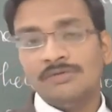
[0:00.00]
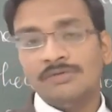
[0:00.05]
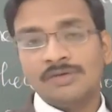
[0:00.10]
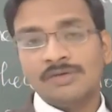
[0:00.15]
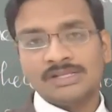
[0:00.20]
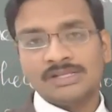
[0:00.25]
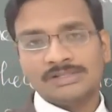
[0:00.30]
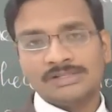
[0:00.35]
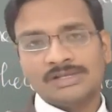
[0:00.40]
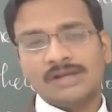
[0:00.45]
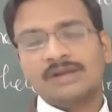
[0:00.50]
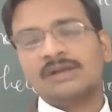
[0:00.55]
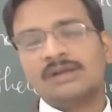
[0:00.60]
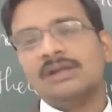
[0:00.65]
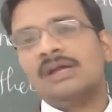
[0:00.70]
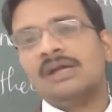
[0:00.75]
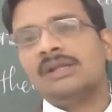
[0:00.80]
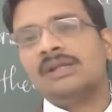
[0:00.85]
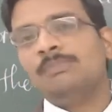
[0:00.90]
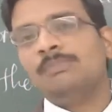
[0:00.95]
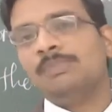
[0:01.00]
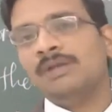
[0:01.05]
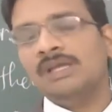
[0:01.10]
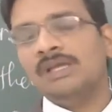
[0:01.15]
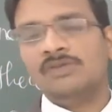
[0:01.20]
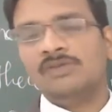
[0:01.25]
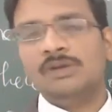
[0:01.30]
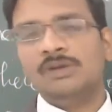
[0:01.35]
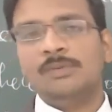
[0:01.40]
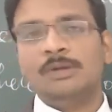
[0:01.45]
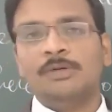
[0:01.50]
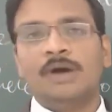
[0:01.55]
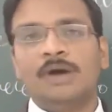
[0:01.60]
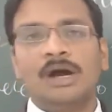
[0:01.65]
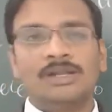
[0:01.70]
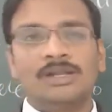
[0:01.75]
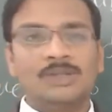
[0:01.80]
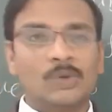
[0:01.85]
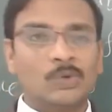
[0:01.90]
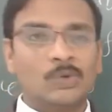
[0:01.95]
for the circular equilibrium
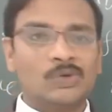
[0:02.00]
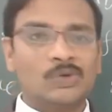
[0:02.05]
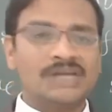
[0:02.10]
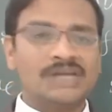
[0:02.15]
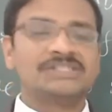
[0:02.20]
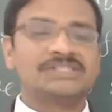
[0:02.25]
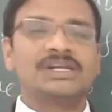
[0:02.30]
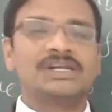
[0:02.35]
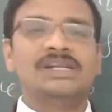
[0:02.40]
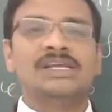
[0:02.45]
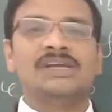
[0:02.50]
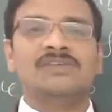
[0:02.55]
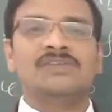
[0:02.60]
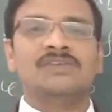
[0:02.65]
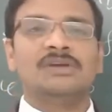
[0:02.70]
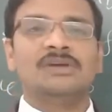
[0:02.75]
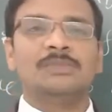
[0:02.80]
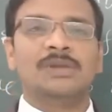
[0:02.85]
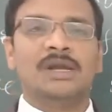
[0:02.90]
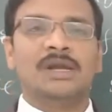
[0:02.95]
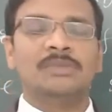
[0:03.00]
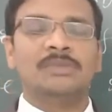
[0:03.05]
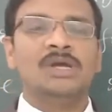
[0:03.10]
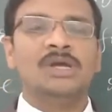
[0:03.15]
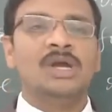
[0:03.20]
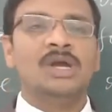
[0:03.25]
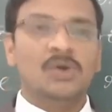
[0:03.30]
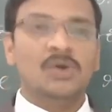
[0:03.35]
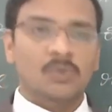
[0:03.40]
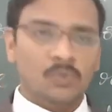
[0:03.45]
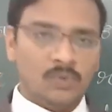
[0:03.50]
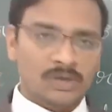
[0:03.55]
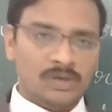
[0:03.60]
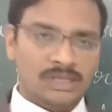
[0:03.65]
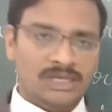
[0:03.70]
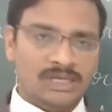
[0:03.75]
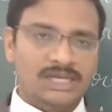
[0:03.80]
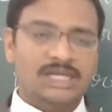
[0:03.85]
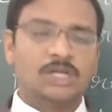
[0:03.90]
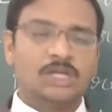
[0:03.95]
or the rotational equilibrium,
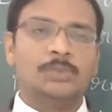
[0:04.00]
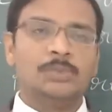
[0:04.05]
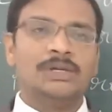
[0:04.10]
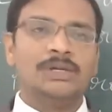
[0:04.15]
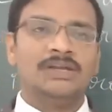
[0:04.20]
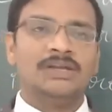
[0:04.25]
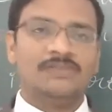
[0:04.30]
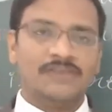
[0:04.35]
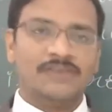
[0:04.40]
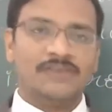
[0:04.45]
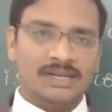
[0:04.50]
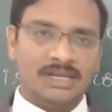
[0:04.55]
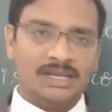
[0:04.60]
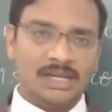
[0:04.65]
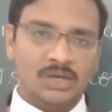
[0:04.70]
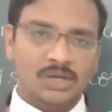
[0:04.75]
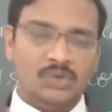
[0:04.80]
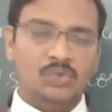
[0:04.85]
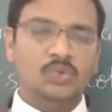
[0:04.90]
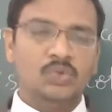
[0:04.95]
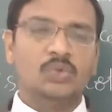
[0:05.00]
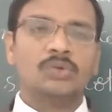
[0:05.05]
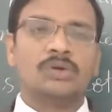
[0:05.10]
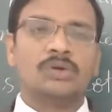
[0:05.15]
we need to be defining a new